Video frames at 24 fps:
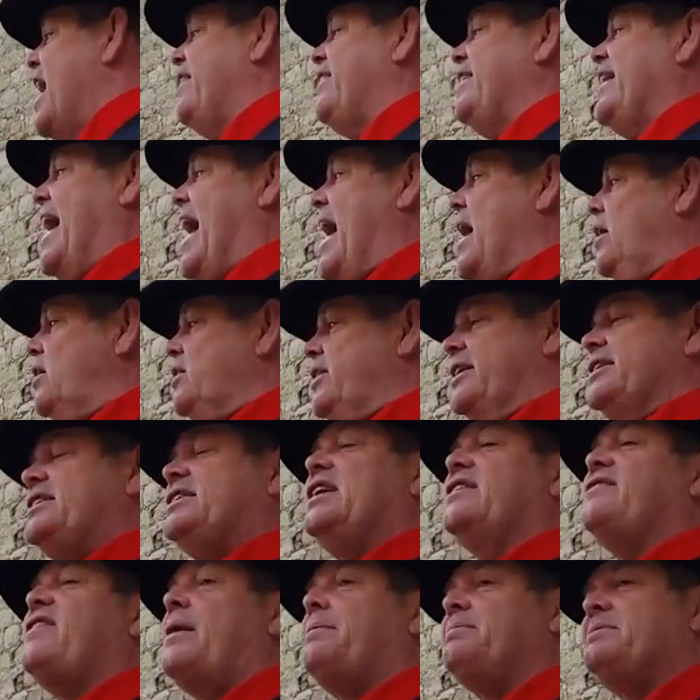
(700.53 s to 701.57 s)
and the eldest
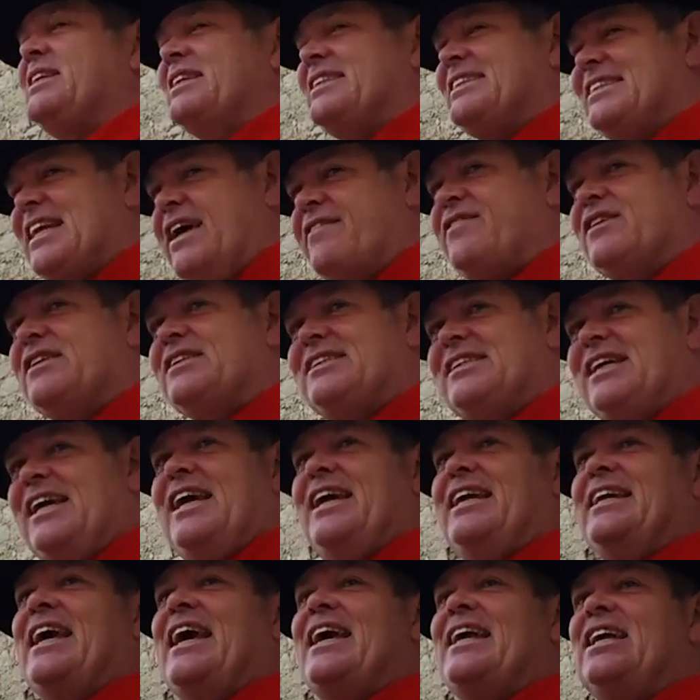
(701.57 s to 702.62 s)
of up to
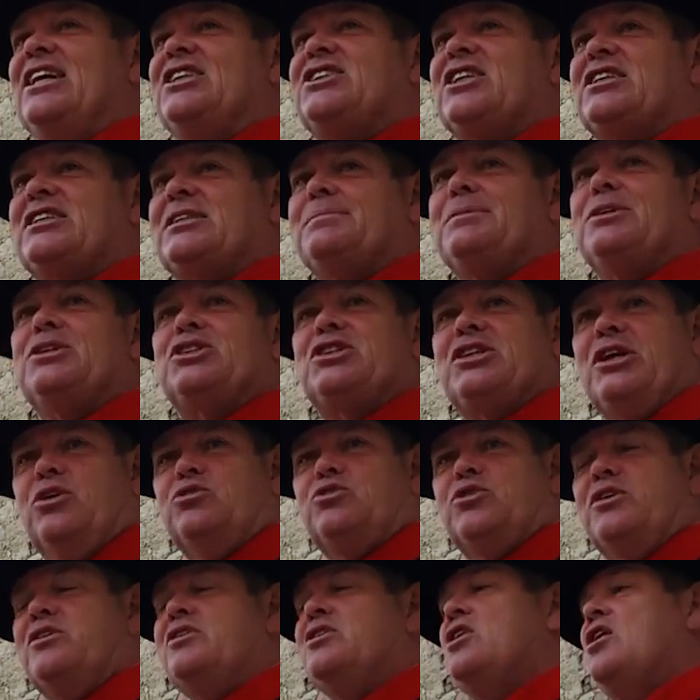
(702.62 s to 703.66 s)
17 illegitimate
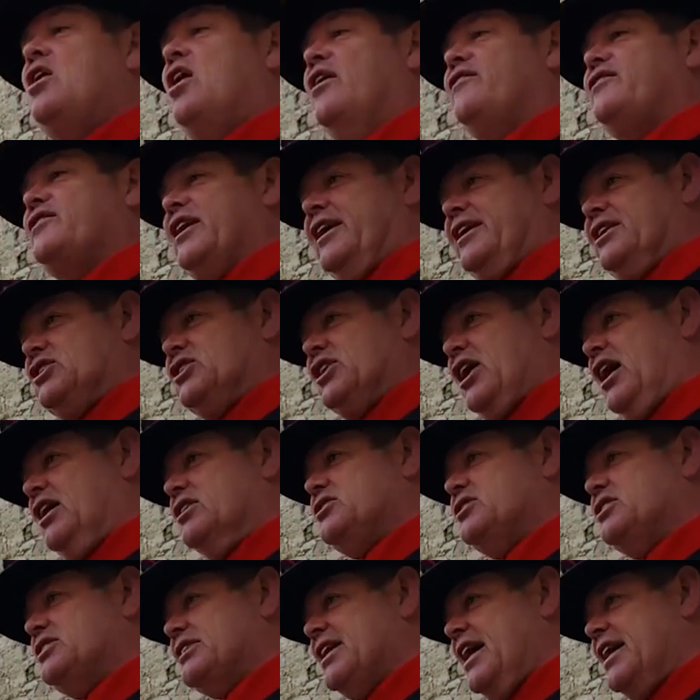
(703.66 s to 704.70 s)
children of King
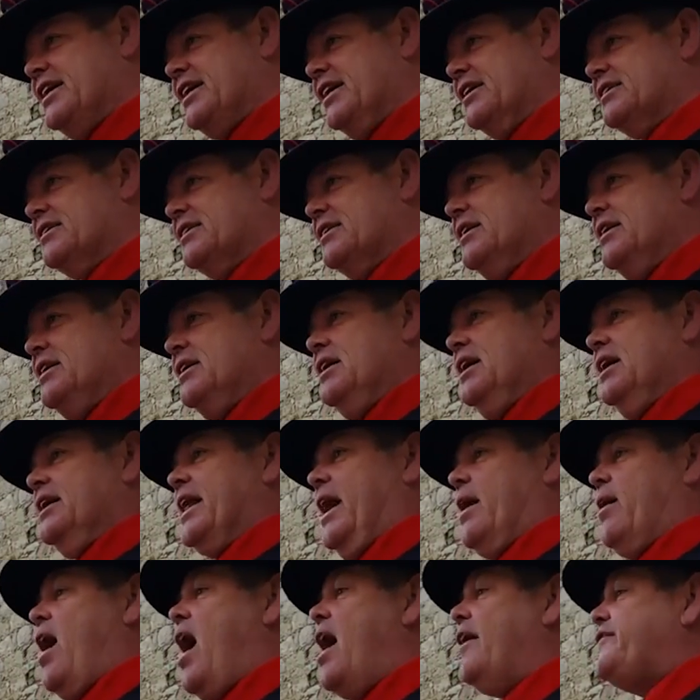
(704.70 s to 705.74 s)
Charles II.
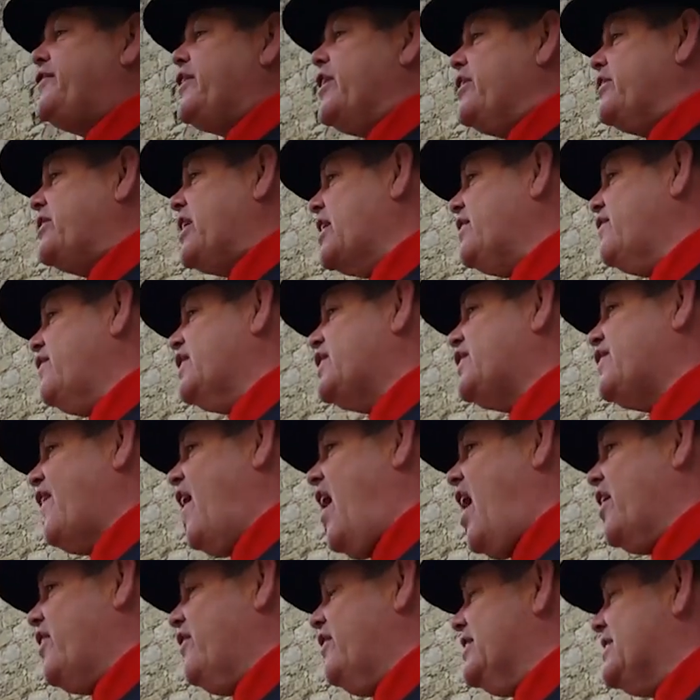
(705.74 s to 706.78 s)
Now, after the death of his
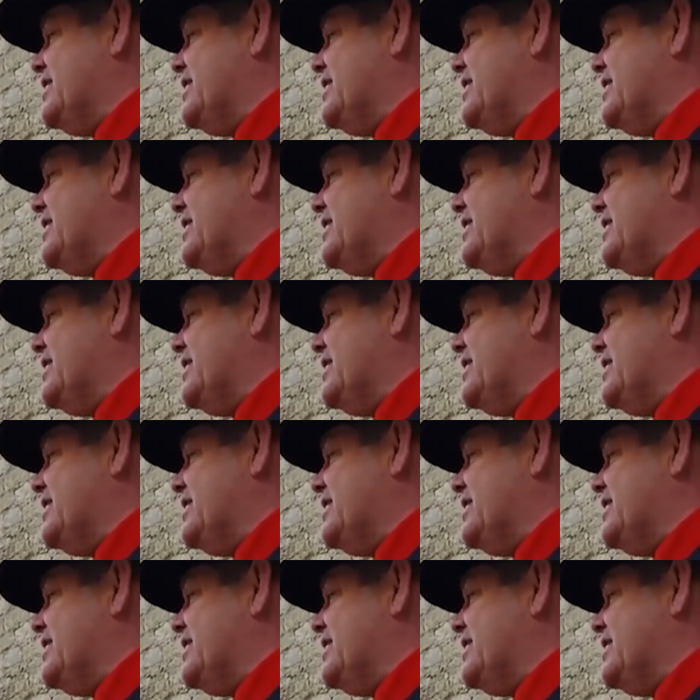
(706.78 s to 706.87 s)
father in